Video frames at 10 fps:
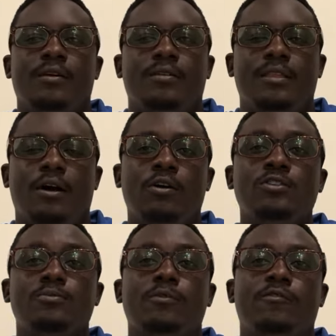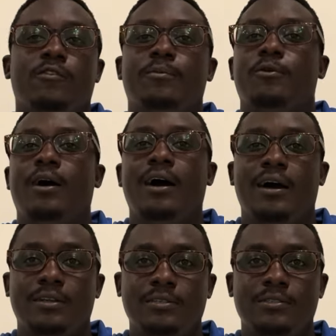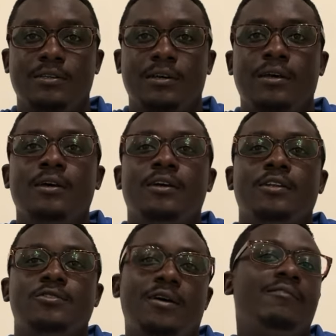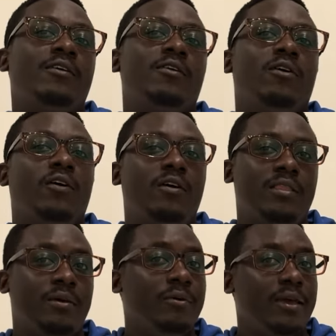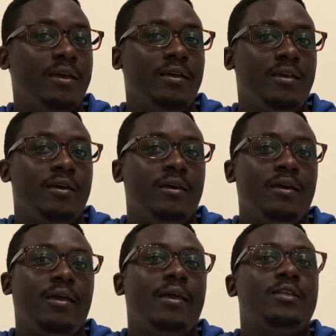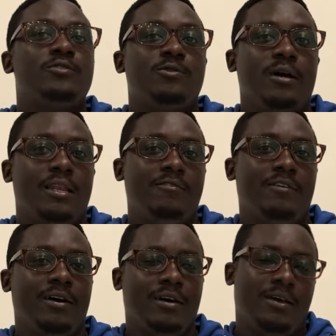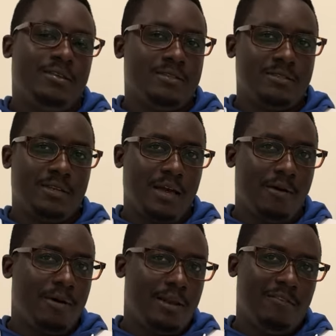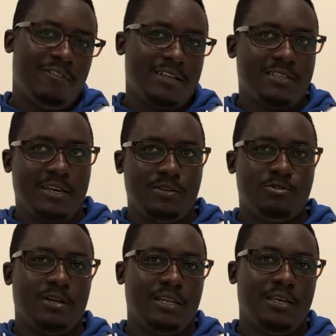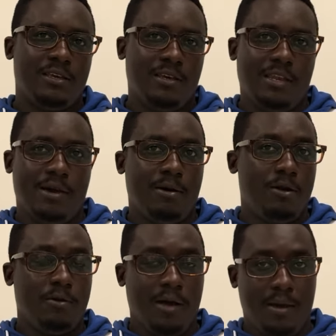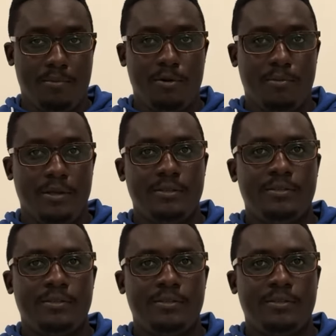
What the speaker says: They are going to move from your hand, travel all the way into your liver, and our livers are usually in our lower abdomen.